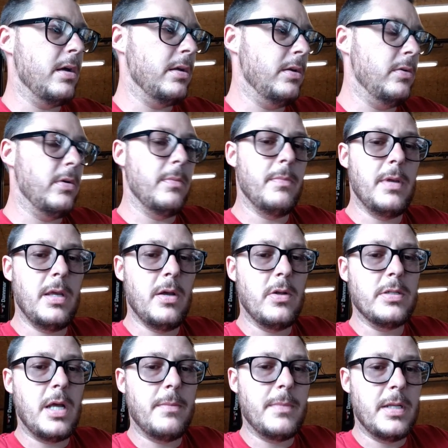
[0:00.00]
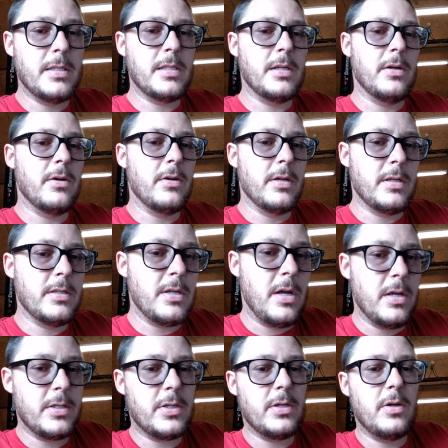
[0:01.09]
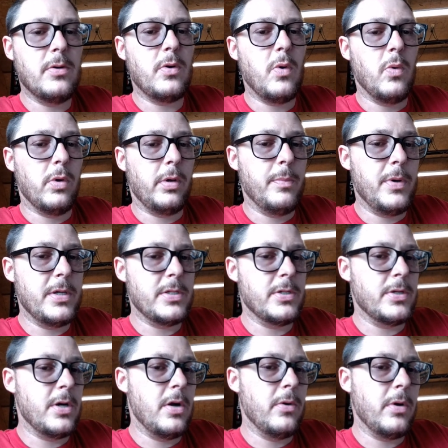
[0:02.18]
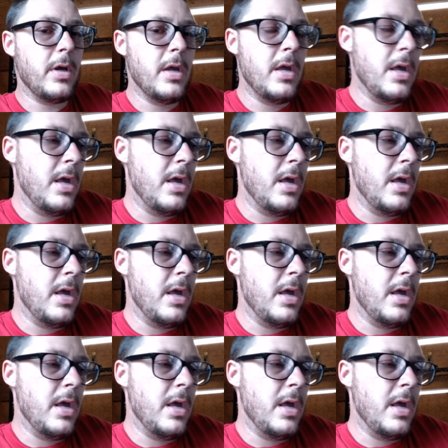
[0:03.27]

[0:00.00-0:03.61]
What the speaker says: You can be on top dead center on exhaust stroke or compression stroke.